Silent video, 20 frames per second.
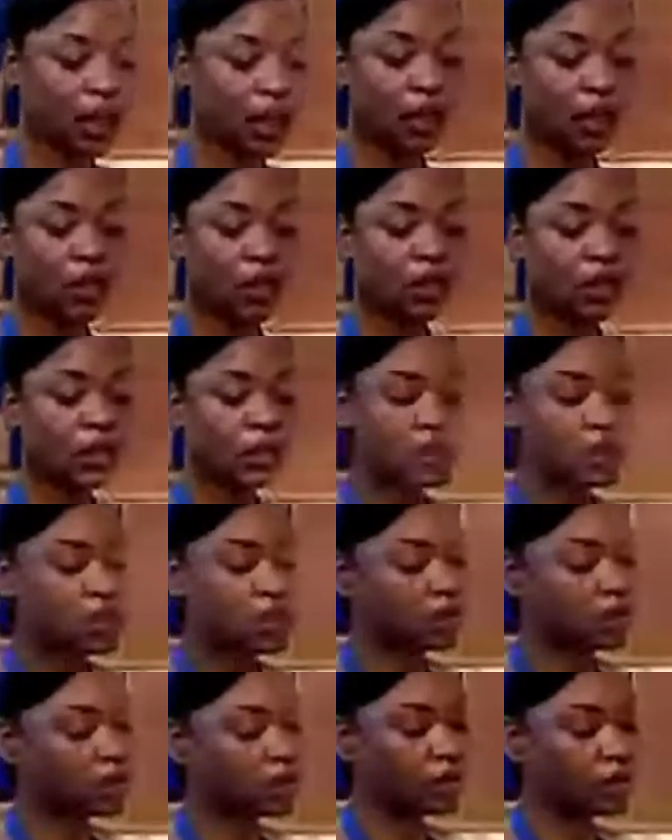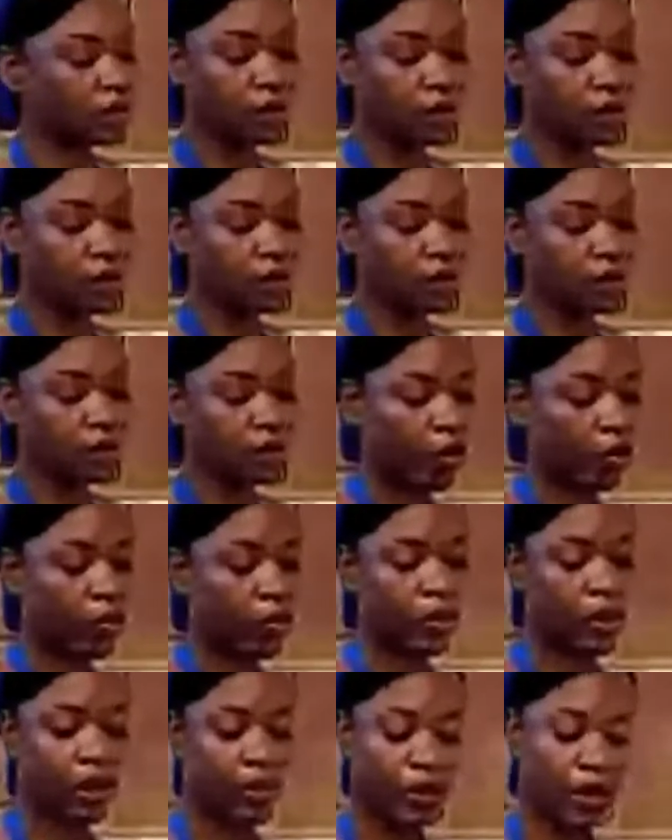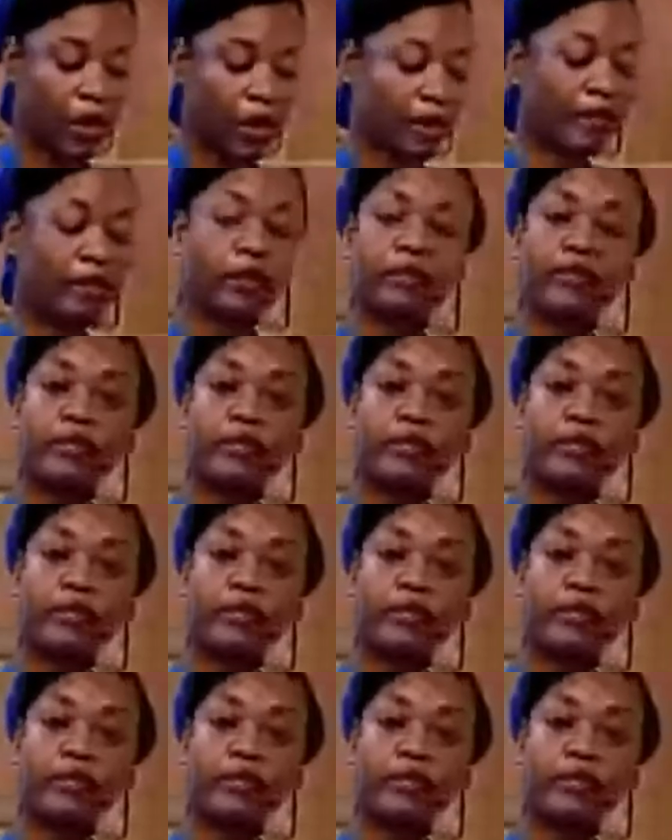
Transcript: It is like a whole another